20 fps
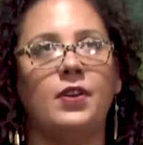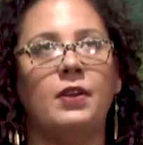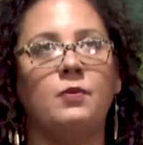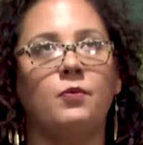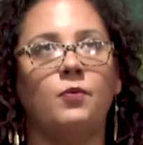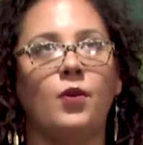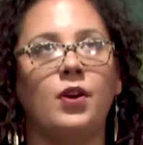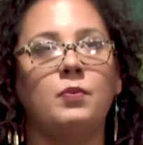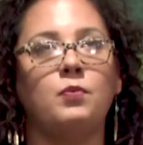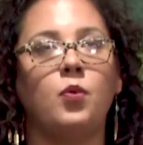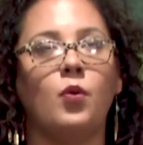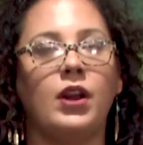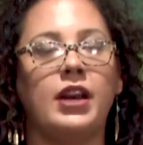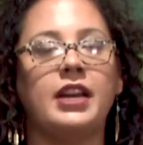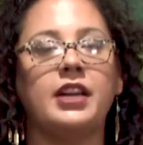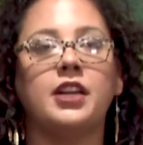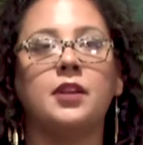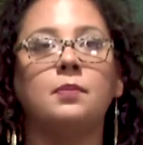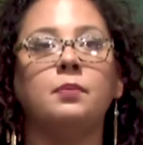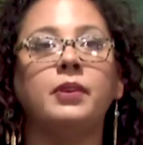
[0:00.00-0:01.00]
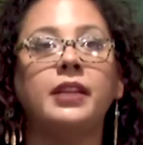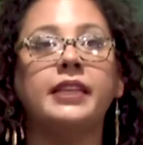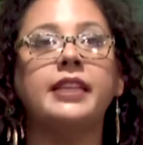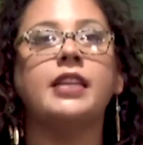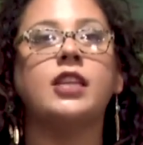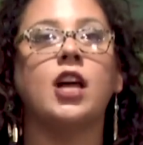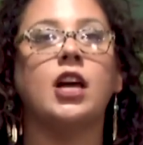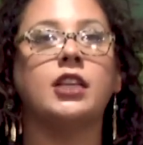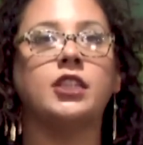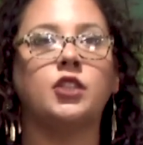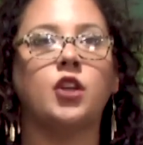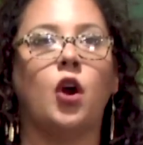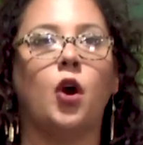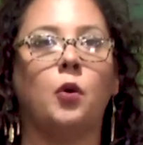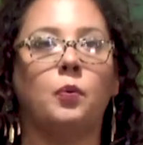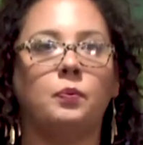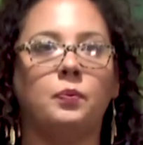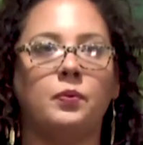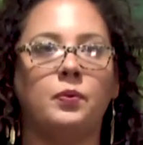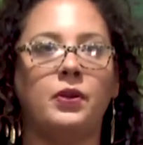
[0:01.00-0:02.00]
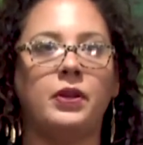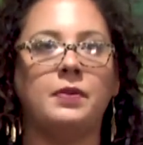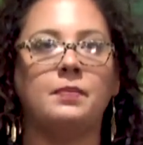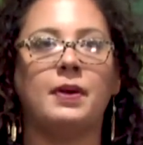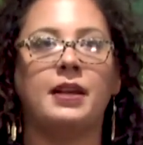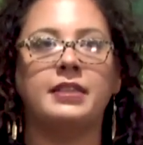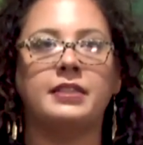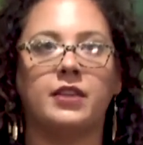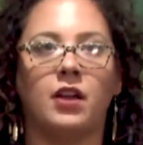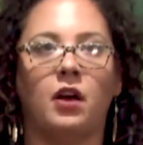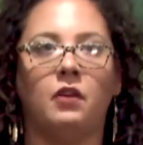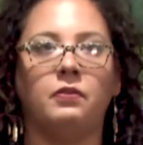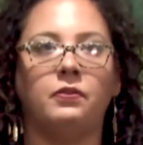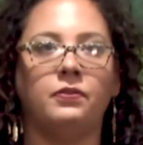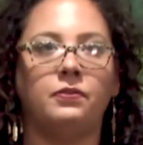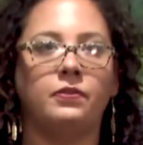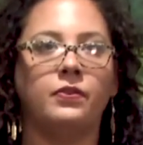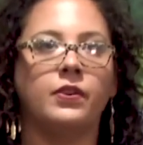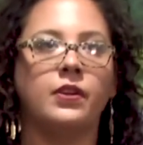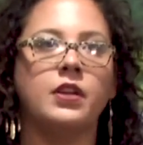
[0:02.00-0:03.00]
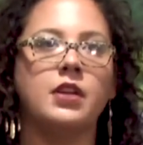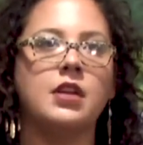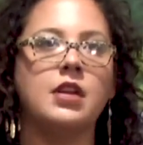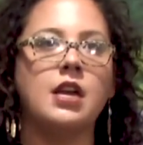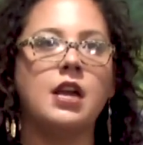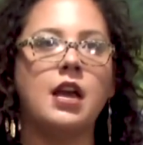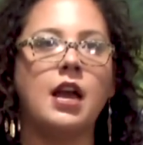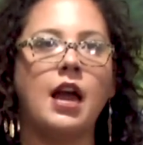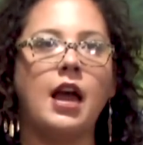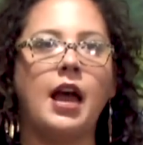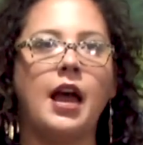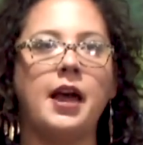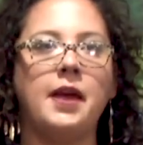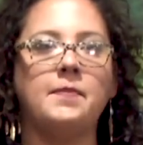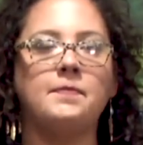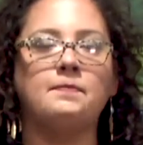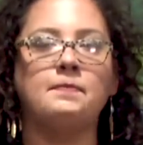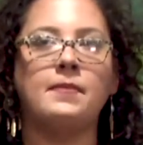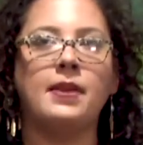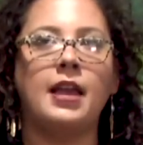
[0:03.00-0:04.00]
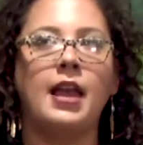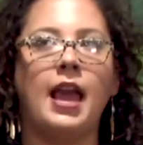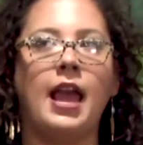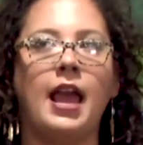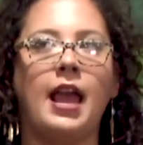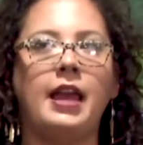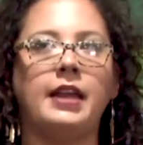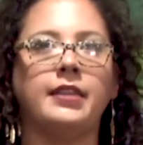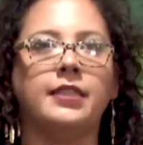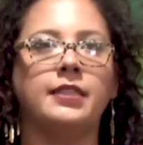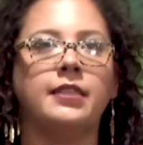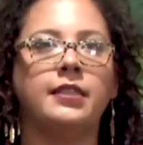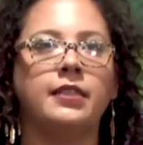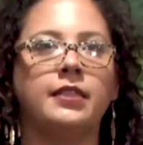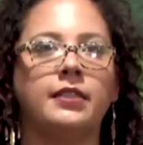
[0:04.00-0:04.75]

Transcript: at one point, I completely lost hope in myself. Today